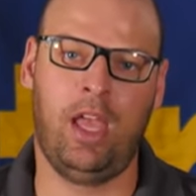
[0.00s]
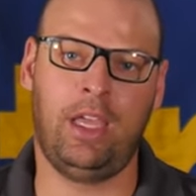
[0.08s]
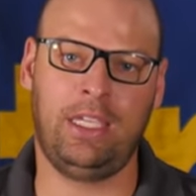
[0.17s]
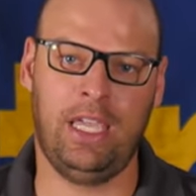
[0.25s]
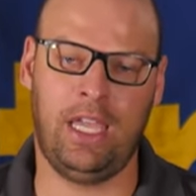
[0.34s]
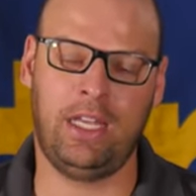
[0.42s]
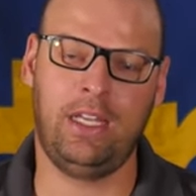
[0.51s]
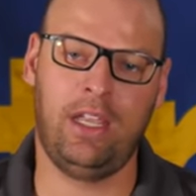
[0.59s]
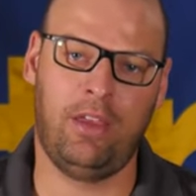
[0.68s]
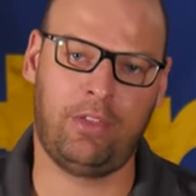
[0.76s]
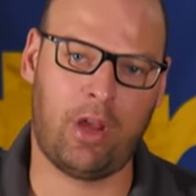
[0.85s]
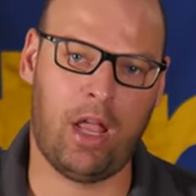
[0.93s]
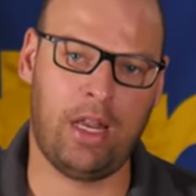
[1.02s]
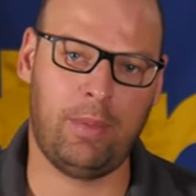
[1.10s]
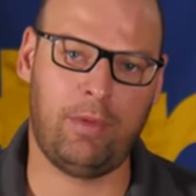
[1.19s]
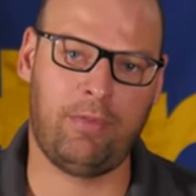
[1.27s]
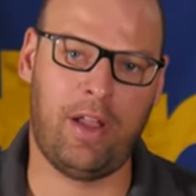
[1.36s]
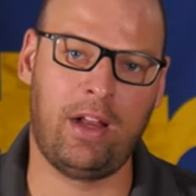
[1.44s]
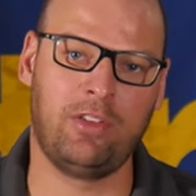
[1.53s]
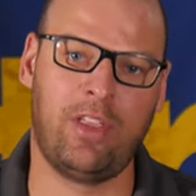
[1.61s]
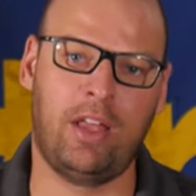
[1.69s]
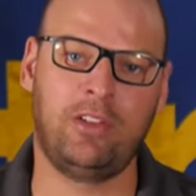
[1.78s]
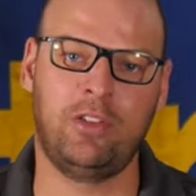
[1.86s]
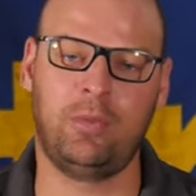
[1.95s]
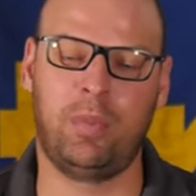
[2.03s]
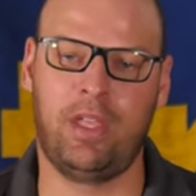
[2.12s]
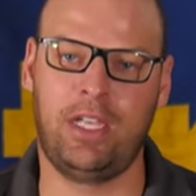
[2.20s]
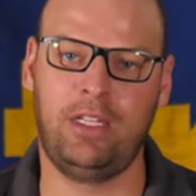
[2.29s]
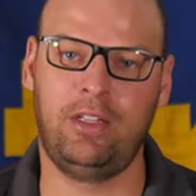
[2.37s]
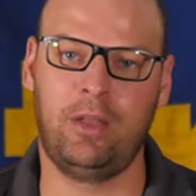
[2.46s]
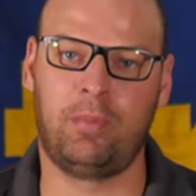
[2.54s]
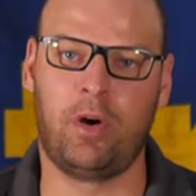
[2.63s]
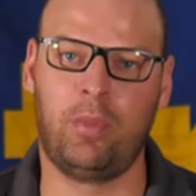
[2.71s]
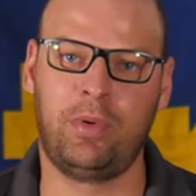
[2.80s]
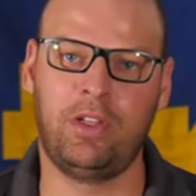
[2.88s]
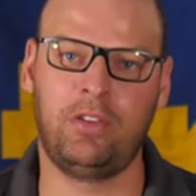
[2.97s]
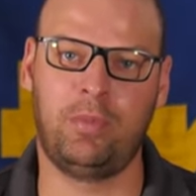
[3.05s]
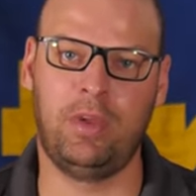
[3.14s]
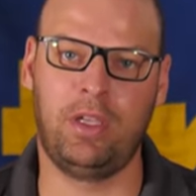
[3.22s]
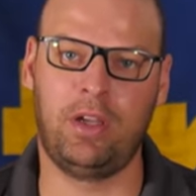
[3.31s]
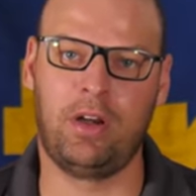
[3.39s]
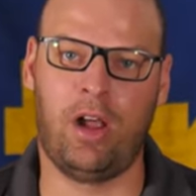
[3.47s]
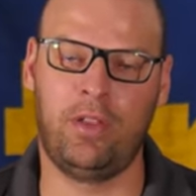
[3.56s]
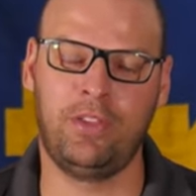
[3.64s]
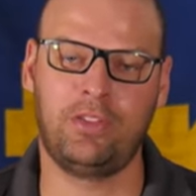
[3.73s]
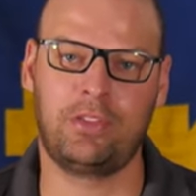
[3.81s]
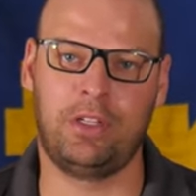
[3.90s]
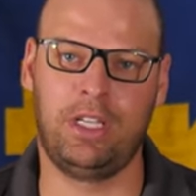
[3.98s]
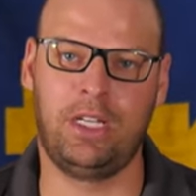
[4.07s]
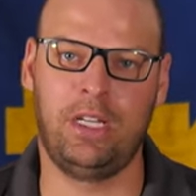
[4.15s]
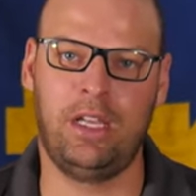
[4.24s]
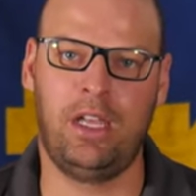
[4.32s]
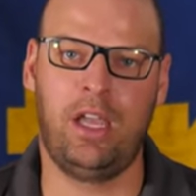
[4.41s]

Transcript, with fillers: Again, if the crown amplifier is not displaying the appropriate speaker on the screen,